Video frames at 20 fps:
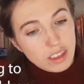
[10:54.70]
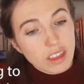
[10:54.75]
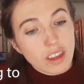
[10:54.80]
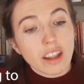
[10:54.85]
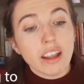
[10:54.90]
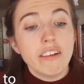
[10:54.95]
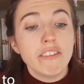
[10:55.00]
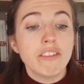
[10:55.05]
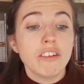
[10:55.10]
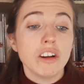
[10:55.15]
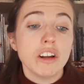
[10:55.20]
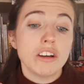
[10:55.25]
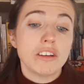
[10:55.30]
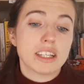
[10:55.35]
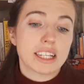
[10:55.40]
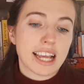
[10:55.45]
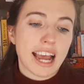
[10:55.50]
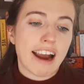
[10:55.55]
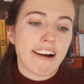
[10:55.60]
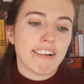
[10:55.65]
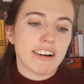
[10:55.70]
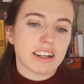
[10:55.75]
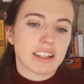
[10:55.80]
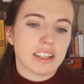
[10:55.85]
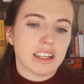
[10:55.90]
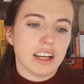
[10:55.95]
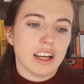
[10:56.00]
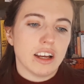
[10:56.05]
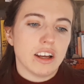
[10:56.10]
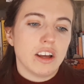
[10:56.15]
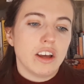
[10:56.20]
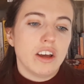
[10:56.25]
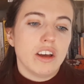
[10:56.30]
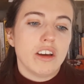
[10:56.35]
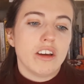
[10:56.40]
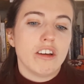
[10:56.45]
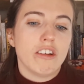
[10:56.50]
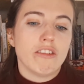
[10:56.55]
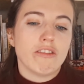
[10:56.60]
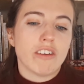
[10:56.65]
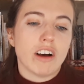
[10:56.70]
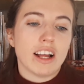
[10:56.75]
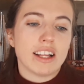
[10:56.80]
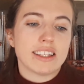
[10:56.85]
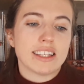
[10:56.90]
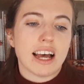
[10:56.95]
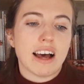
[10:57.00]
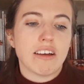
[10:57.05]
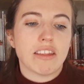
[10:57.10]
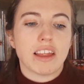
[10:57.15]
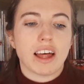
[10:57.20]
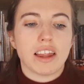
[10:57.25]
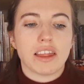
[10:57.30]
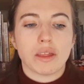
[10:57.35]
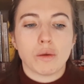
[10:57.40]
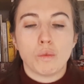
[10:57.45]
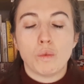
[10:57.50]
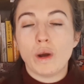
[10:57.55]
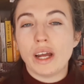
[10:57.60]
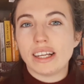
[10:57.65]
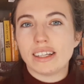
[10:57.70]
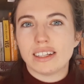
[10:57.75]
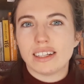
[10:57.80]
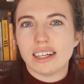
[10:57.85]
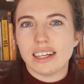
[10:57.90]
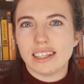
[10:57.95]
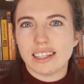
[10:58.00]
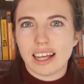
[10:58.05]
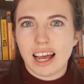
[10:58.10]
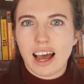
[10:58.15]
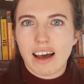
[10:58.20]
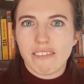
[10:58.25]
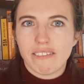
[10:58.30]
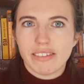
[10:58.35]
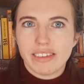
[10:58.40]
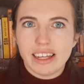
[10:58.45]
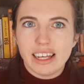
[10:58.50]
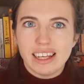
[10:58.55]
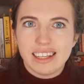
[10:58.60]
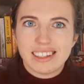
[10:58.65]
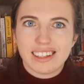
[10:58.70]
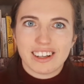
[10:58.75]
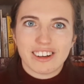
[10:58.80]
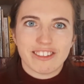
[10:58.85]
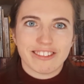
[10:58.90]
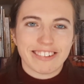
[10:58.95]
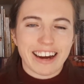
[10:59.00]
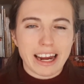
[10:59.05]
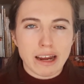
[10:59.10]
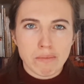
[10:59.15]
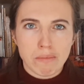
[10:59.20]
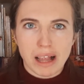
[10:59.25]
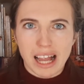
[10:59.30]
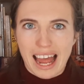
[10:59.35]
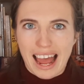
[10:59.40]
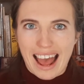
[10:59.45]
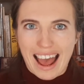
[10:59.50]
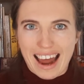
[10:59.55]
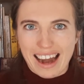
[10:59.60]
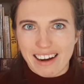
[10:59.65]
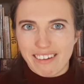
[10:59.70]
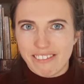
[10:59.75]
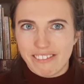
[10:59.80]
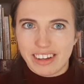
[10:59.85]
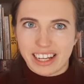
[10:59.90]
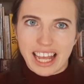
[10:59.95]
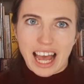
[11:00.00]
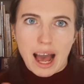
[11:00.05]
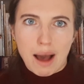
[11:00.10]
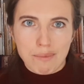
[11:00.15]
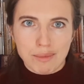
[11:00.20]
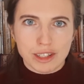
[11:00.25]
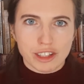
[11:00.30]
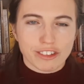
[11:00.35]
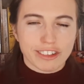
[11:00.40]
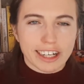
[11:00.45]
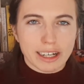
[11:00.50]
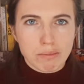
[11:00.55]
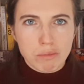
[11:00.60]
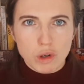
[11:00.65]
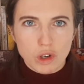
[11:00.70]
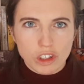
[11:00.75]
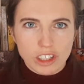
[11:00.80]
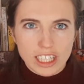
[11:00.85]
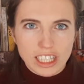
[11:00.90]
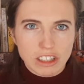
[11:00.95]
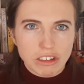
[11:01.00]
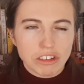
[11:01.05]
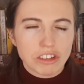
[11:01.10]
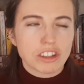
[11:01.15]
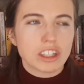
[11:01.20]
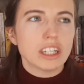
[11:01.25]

it follows a character who finds out that the witches have this great plan for capturing more children.